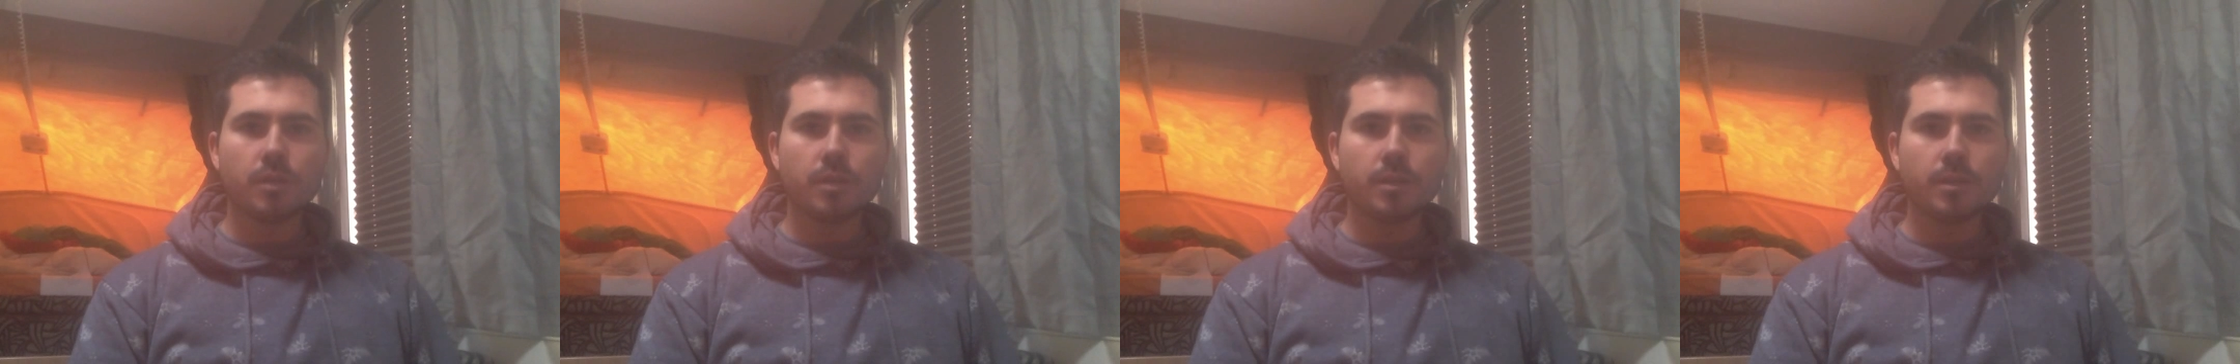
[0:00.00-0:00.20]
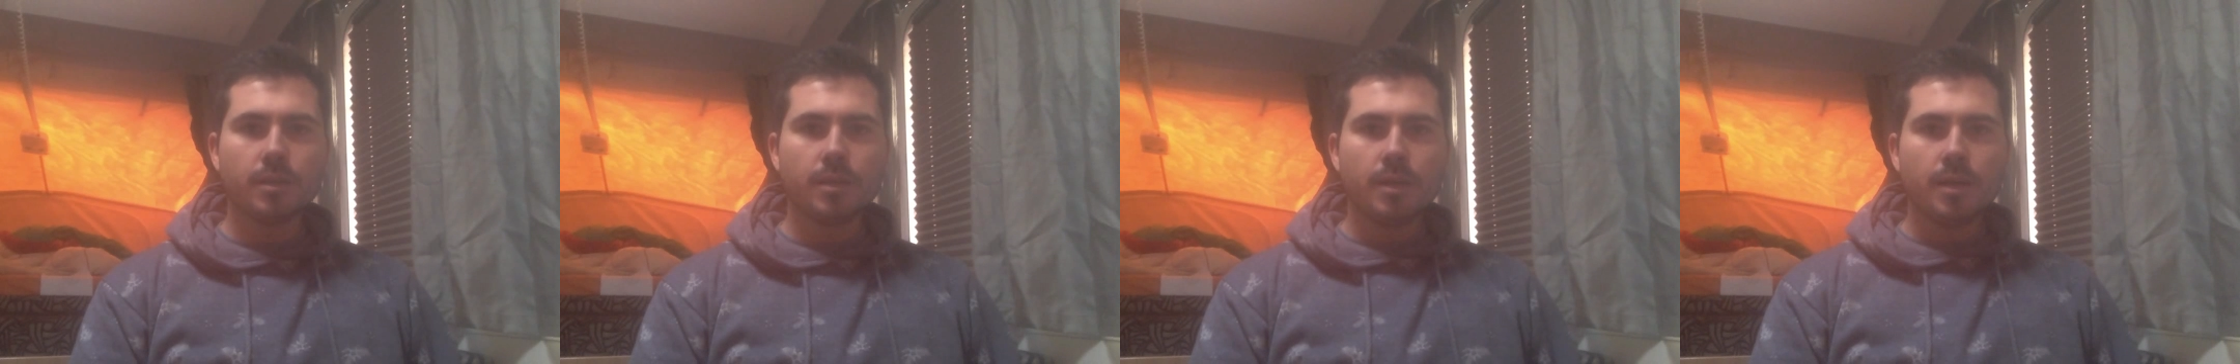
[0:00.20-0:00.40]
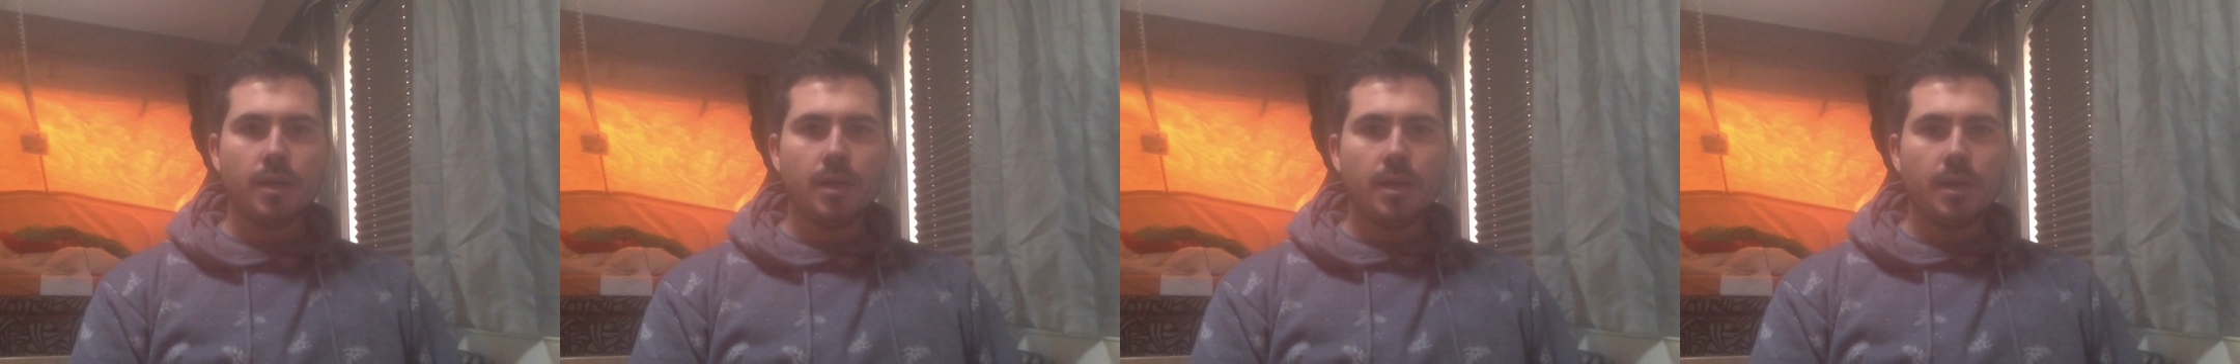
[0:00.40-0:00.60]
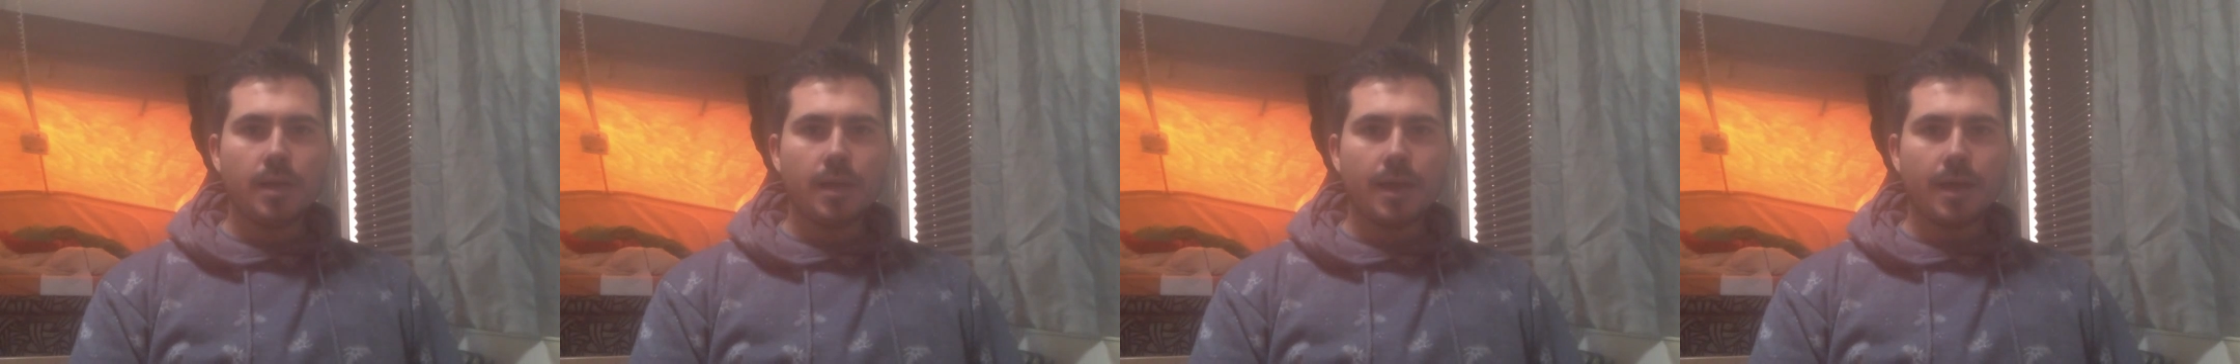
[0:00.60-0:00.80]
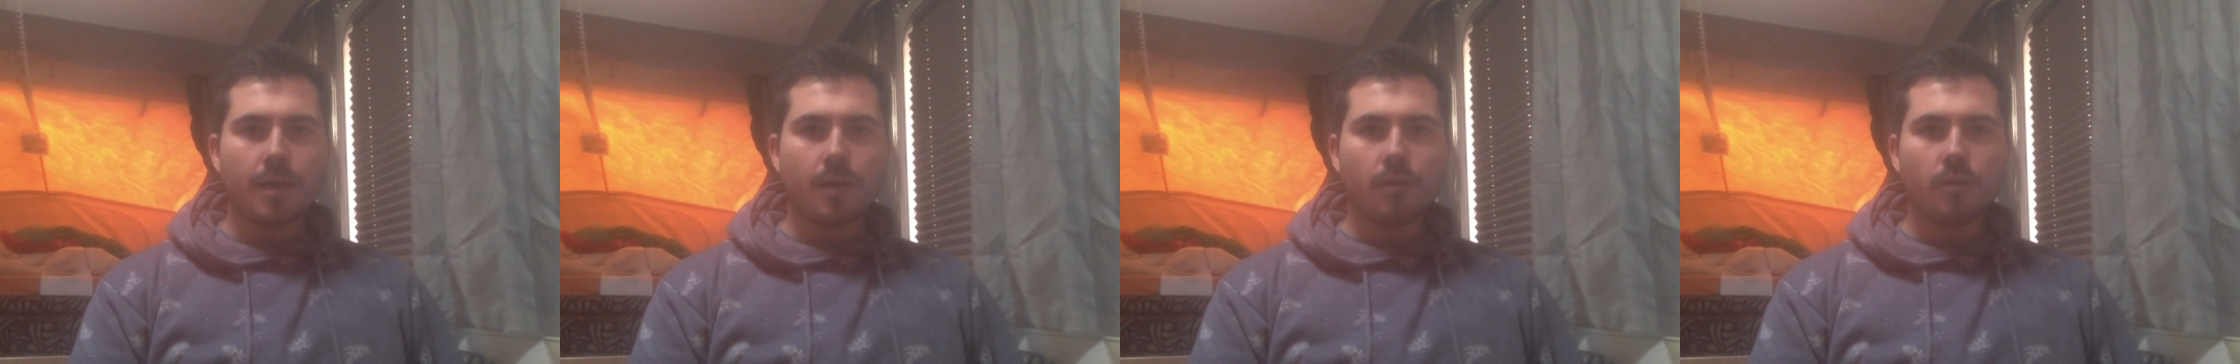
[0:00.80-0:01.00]
at
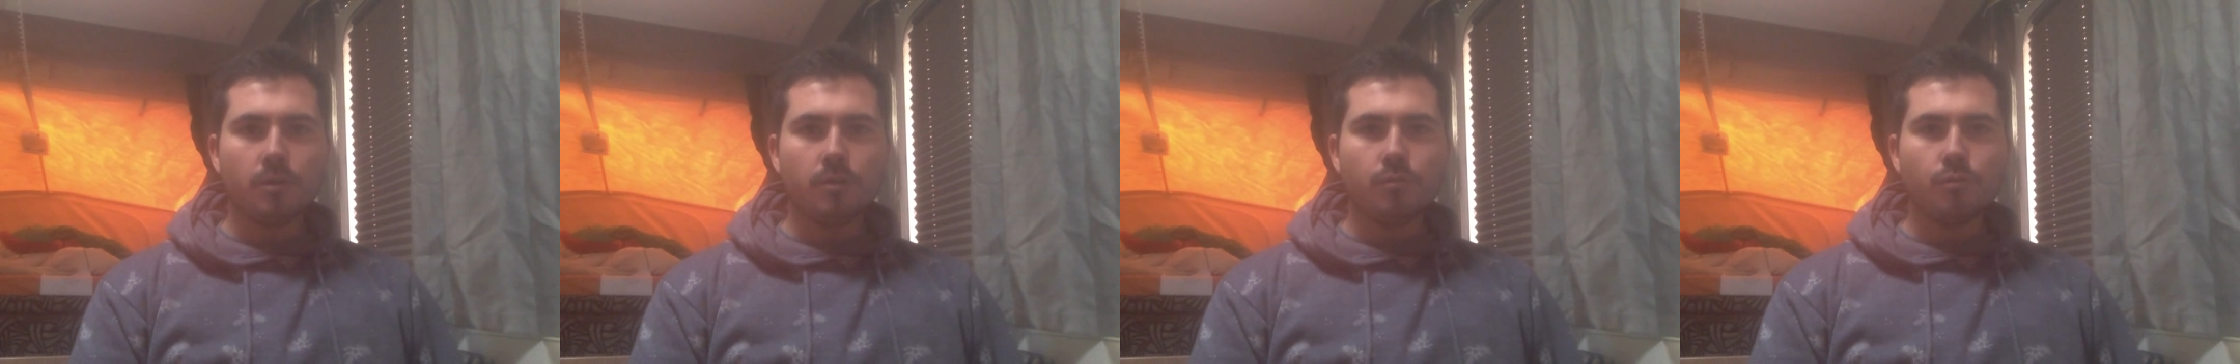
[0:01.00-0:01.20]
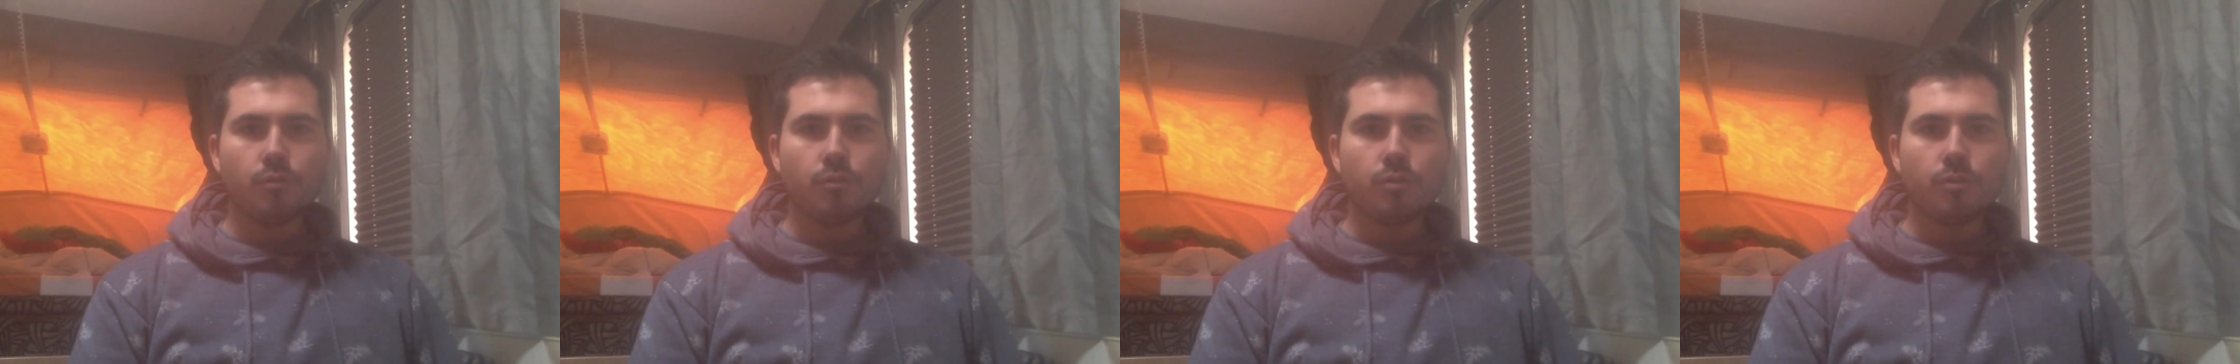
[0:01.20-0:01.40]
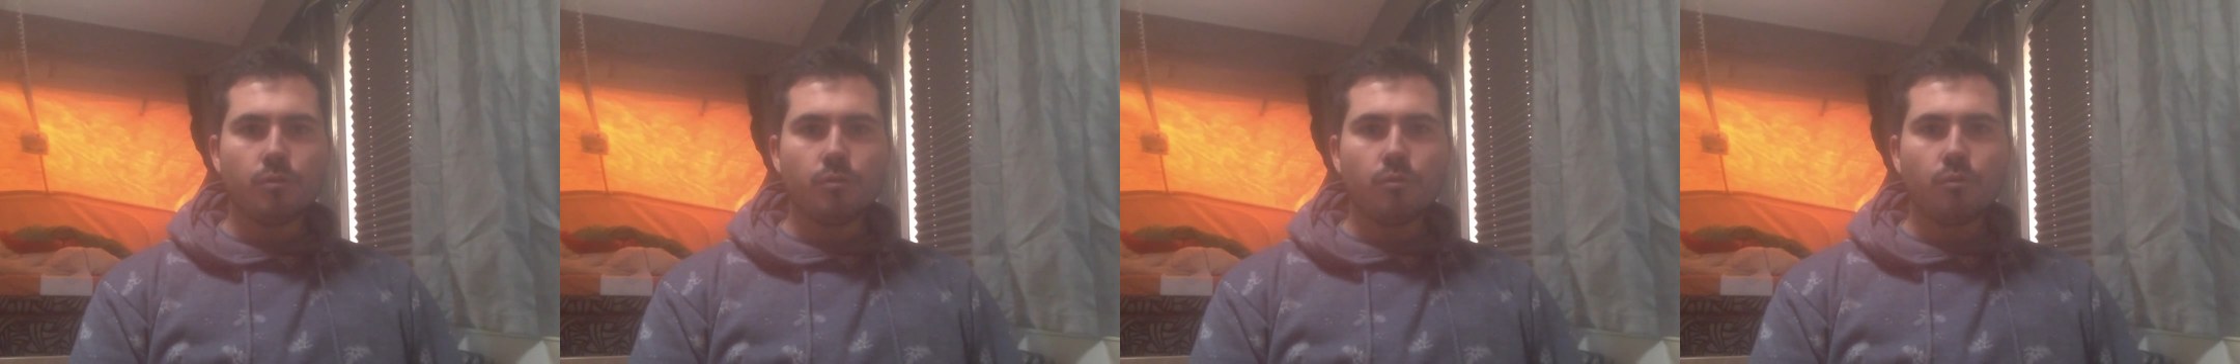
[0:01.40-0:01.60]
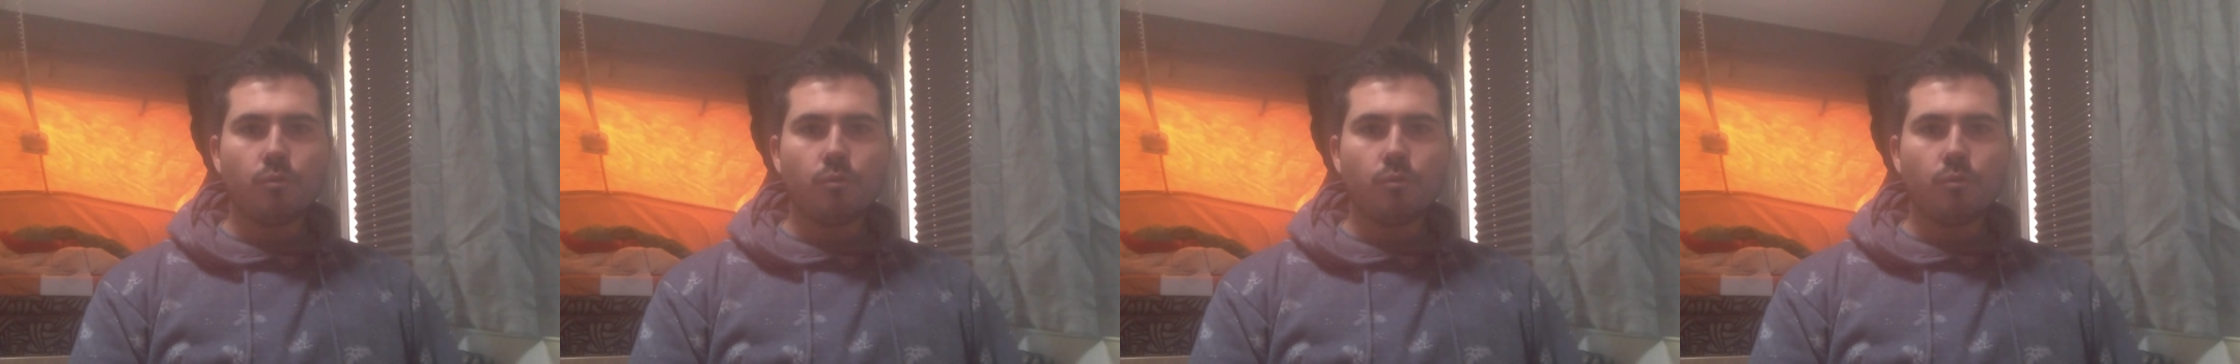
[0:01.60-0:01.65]
Hollywood.